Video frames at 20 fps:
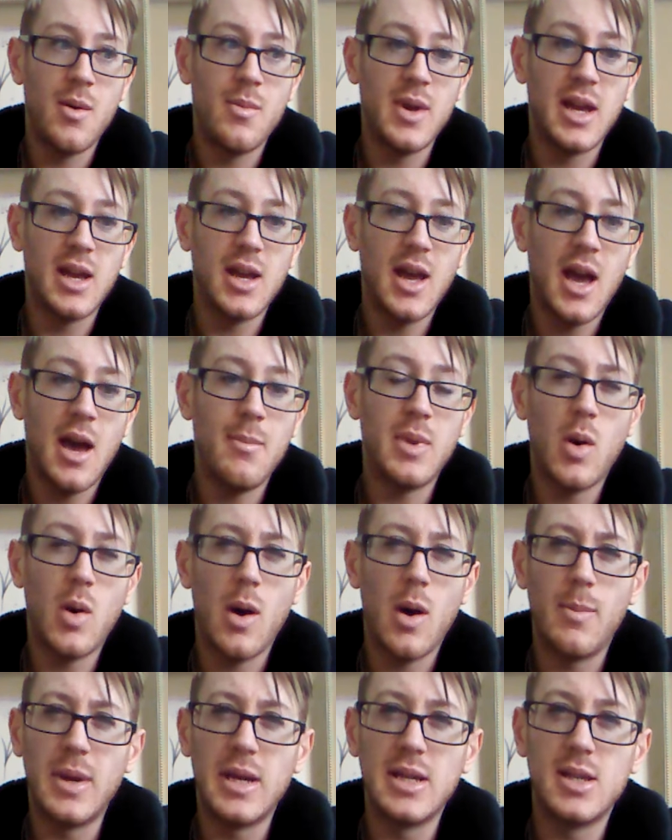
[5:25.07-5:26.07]
It can be
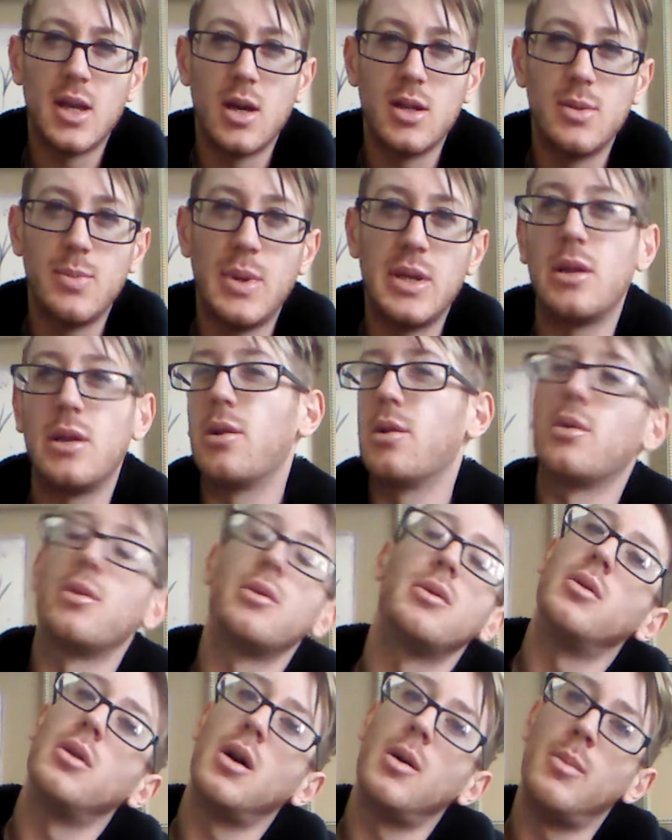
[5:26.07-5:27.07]
quite bitter depending
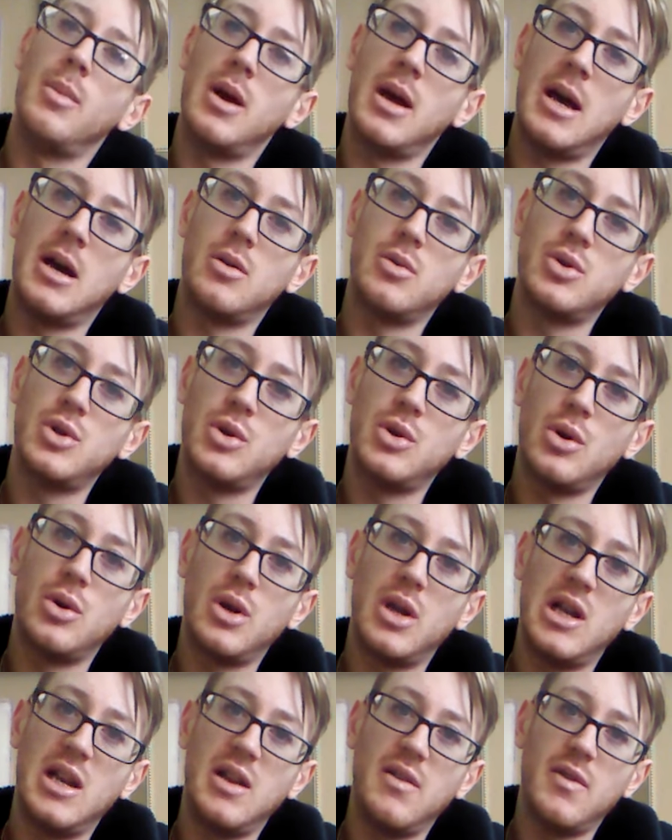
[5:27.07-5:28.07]
on how strong
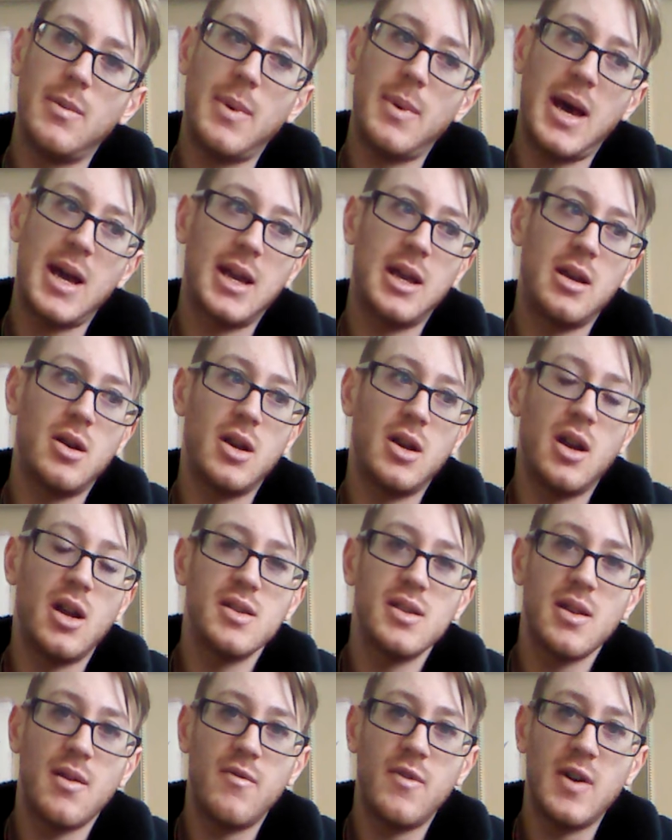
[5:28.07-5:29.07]
you leave the bag in. I know
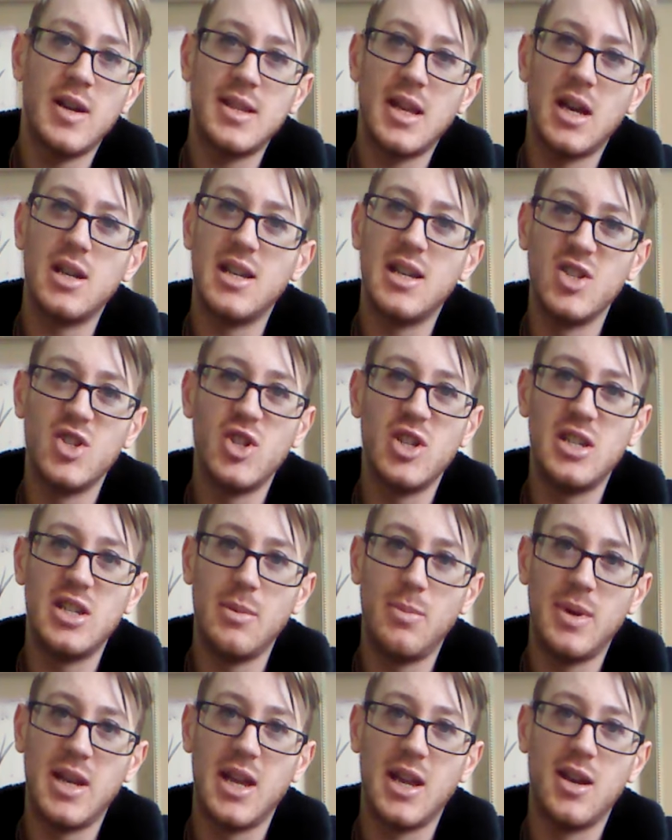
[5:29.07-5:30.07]
some friends that literally
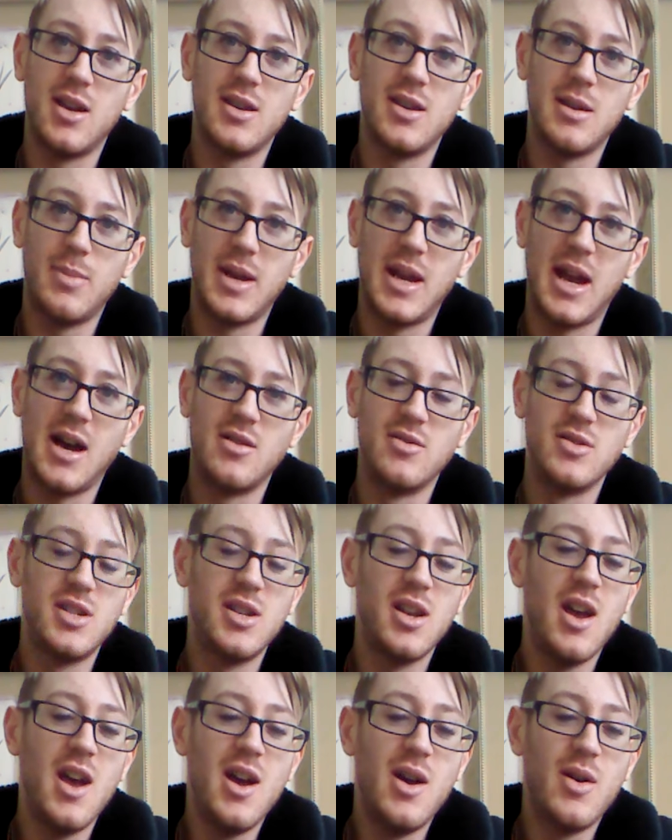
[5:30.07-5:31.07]
dip it in, dip it out.
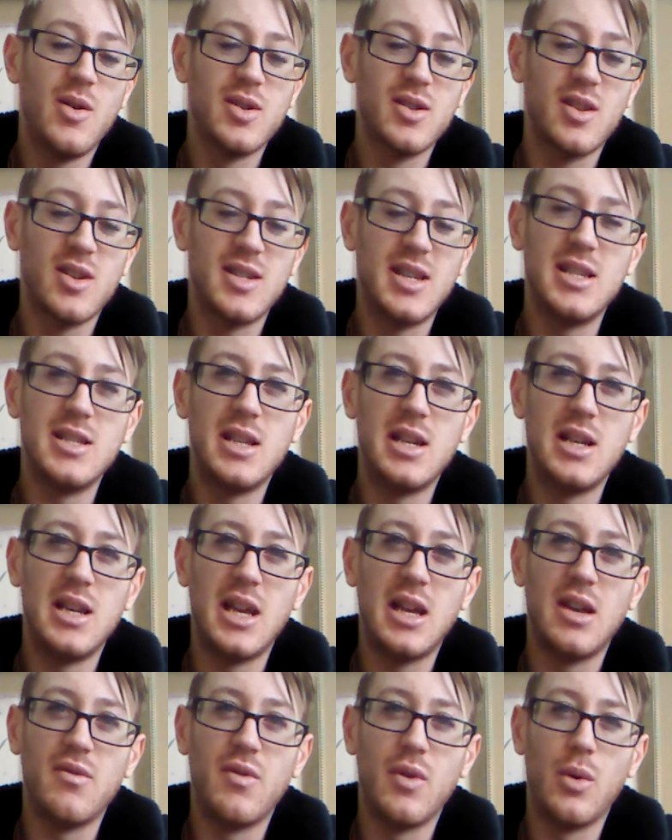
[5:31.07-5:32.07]
So I tend to
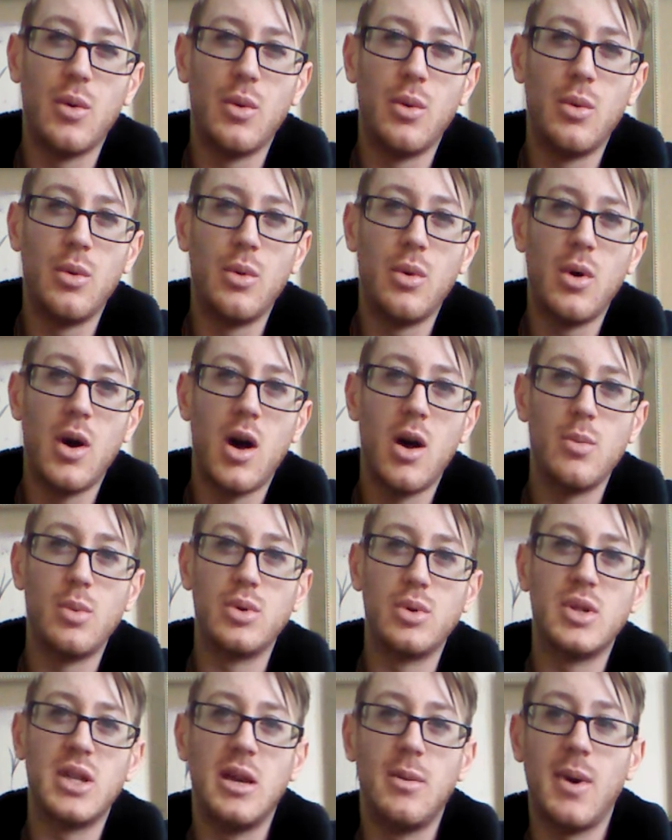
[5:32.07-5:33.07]
leave all
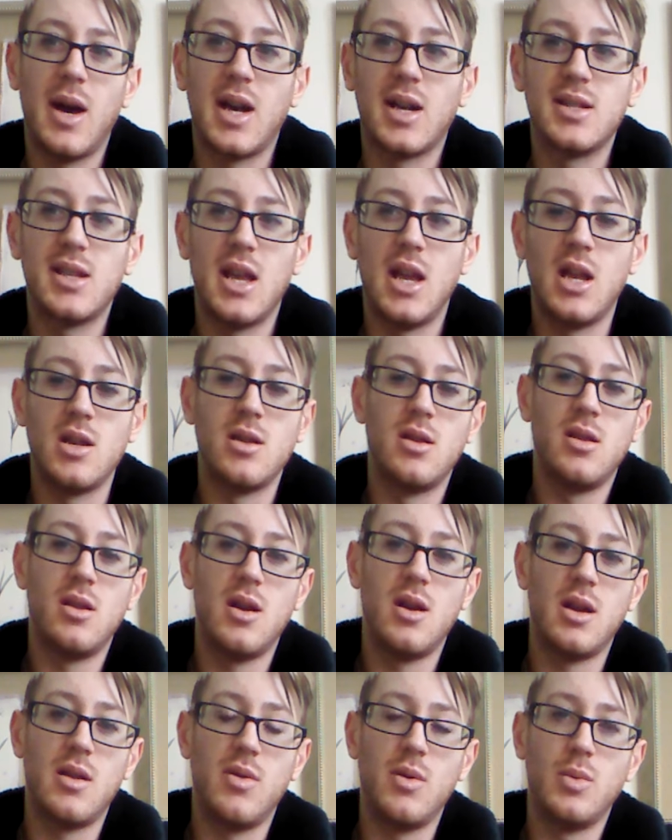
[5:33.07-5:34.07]
herbal tea bags in
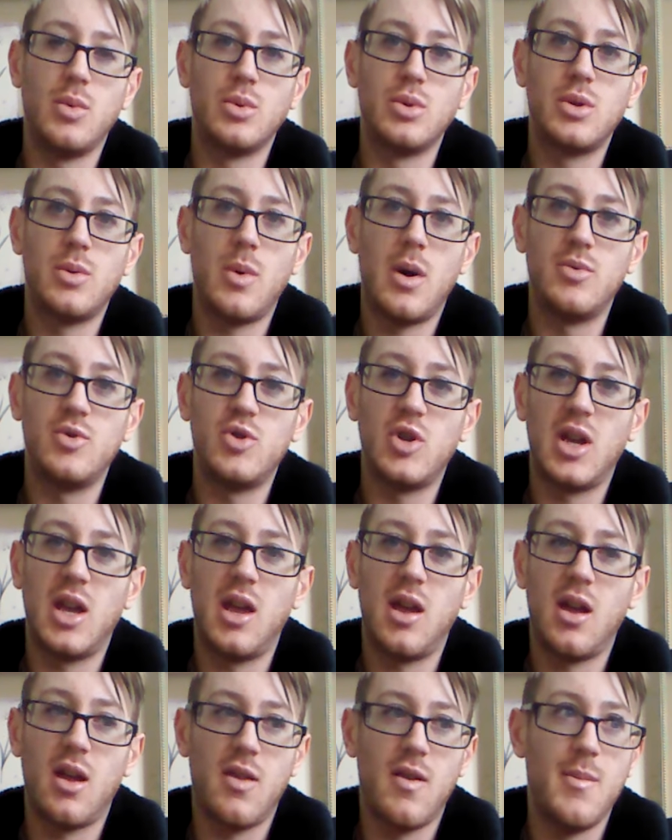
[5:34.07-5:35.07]
the water if I'm
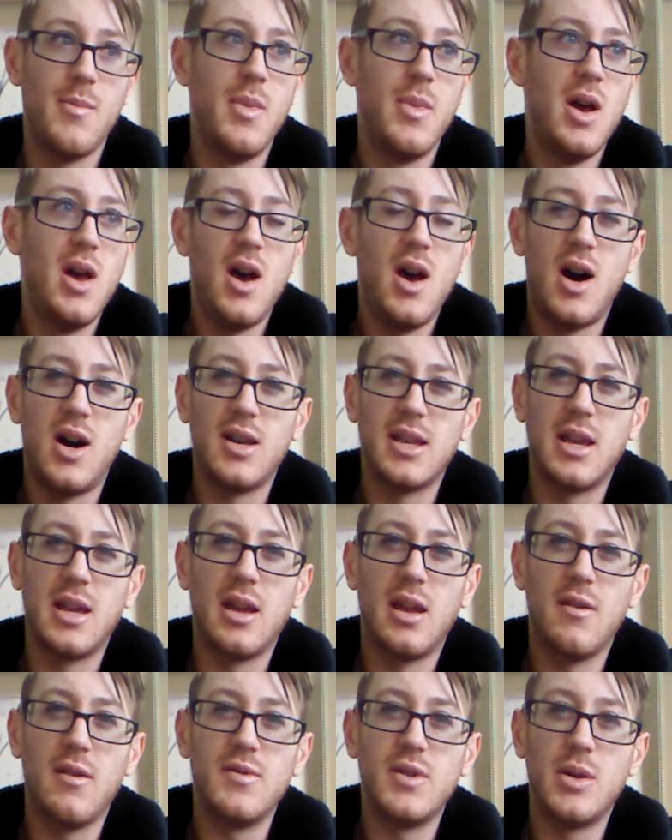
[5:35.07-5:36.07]
drinking them. I think
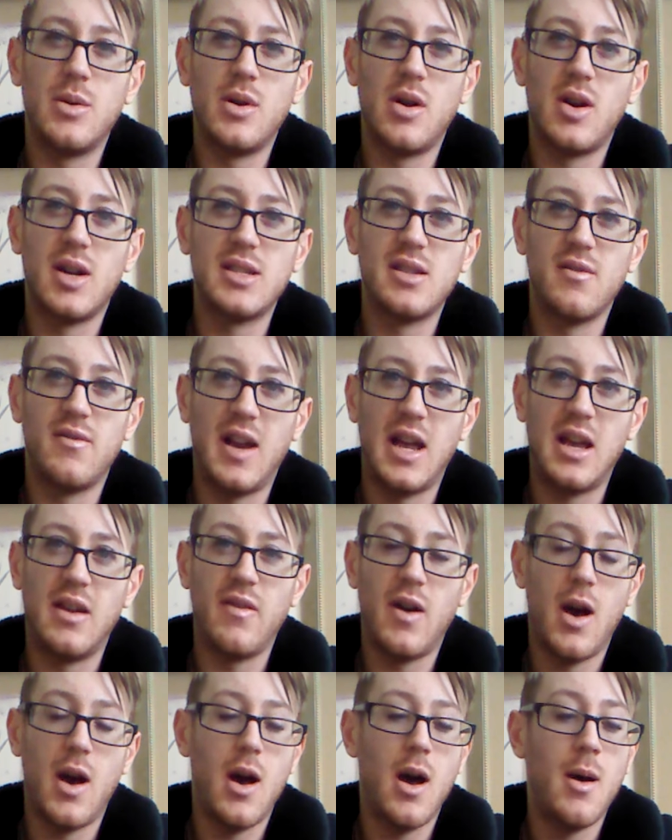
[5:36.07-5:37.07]
it gives you a nicer
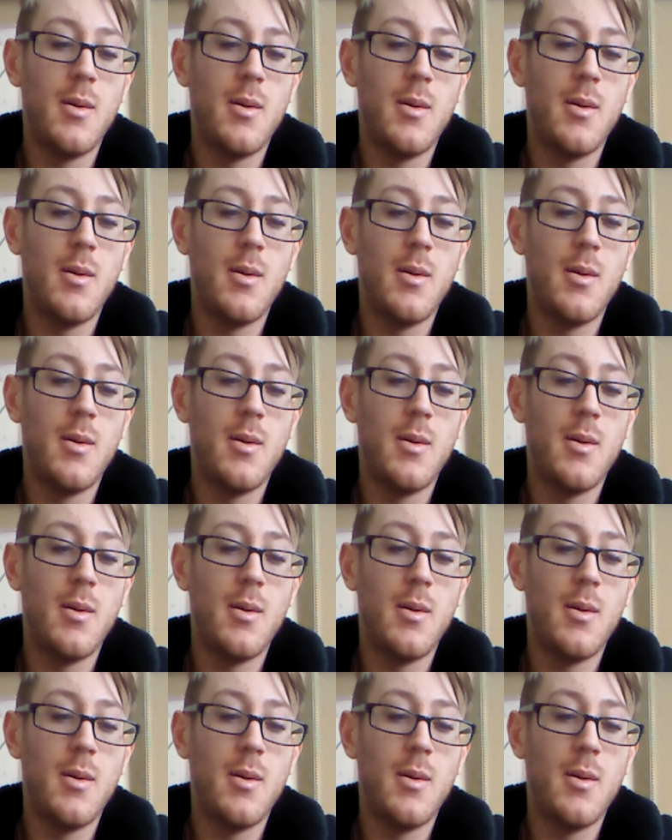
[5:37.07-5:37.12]
flavour.